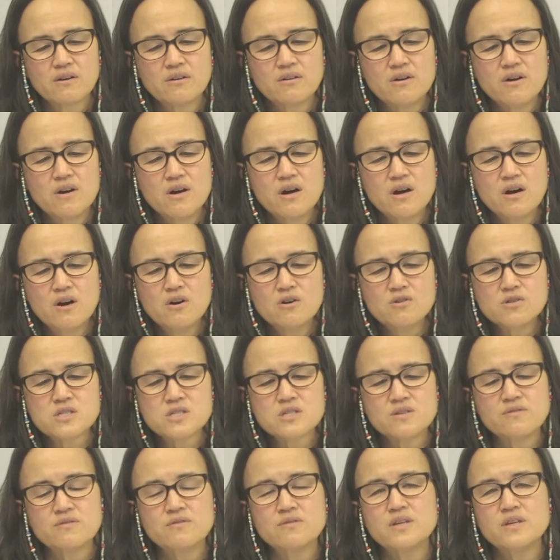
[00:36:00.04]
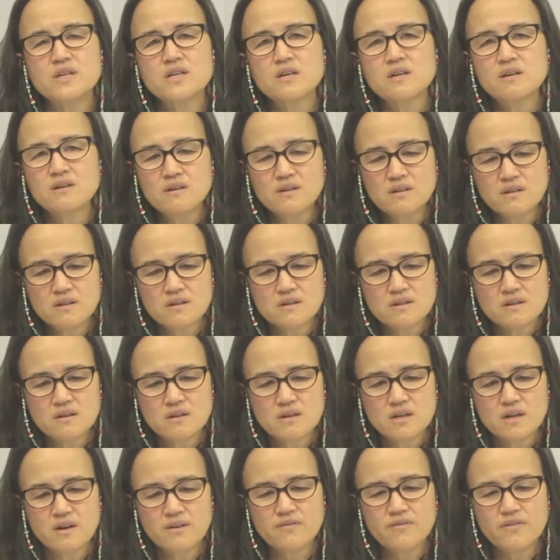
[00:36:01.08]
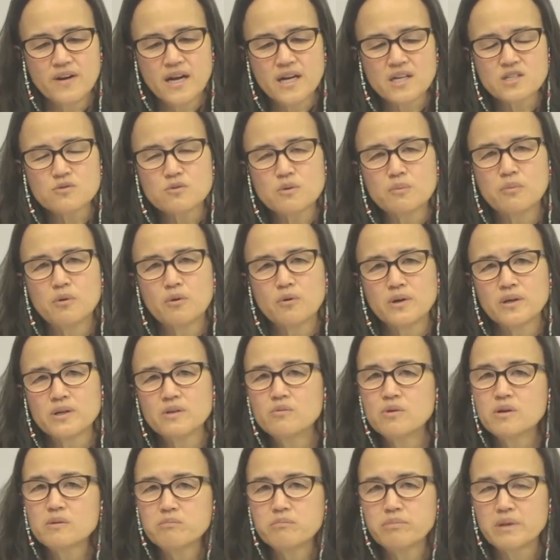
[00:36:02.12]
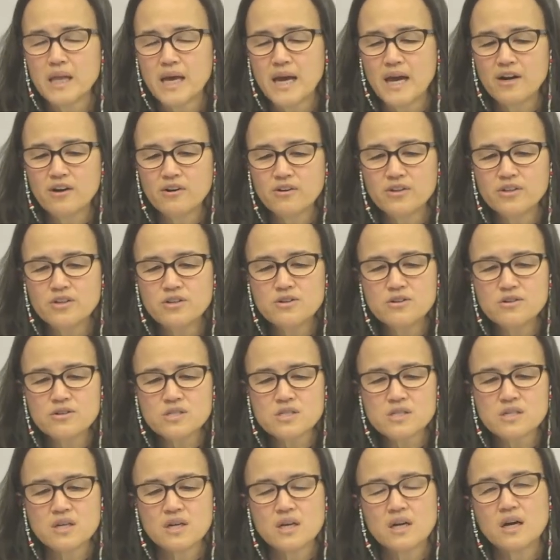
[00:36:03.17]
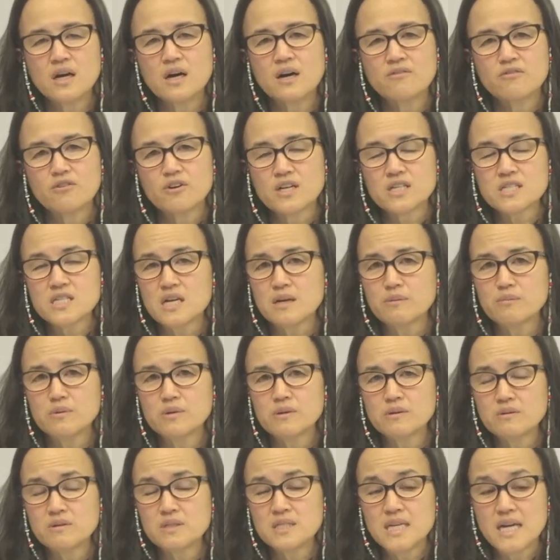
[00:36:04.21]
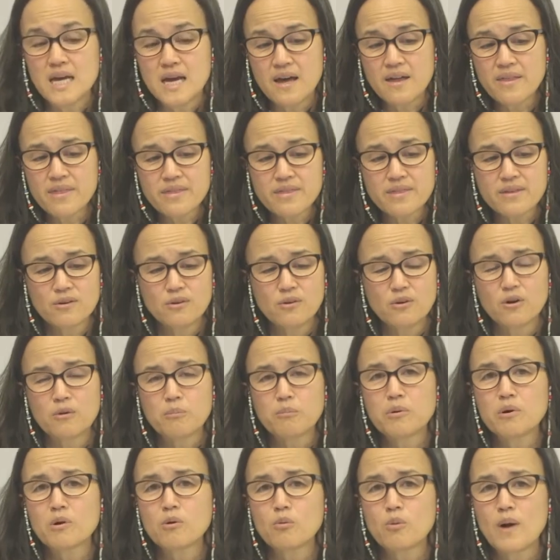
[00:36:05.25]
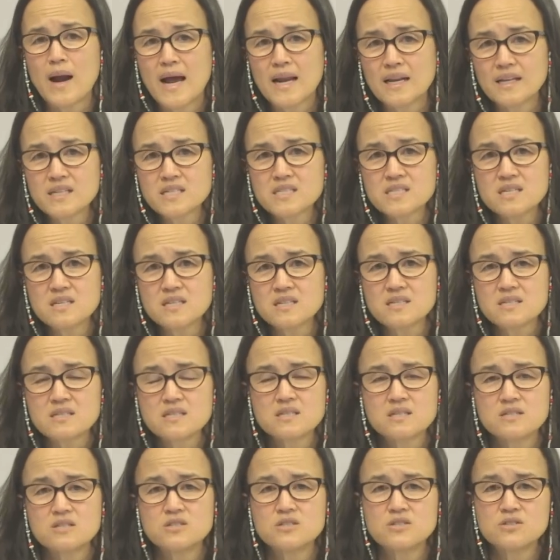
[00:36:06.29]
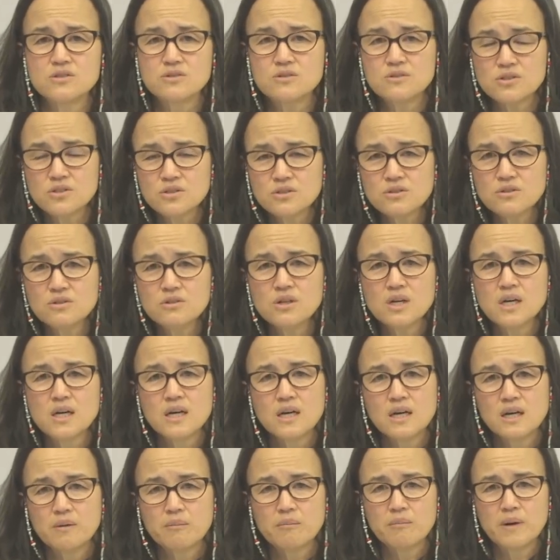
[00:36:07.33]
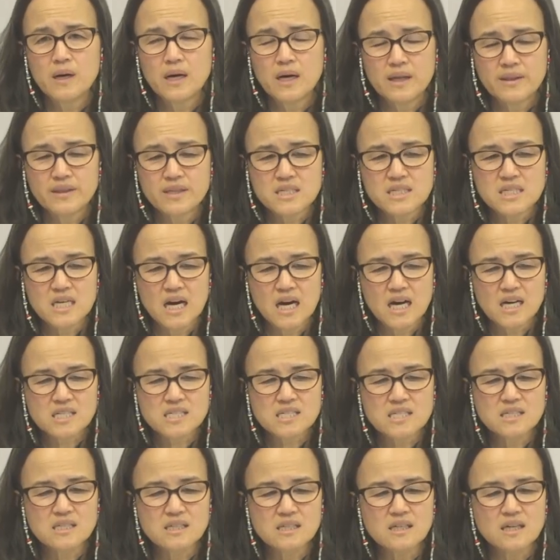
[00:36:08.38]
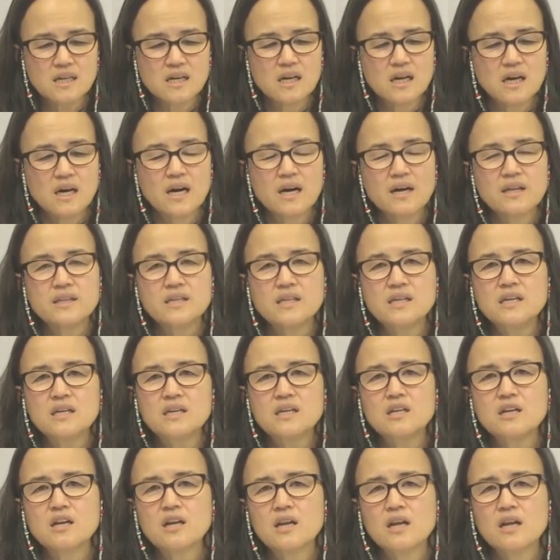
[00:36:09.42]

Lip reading: no severe effects reported with bladder use. For example, death or paralysis due to the toxin. The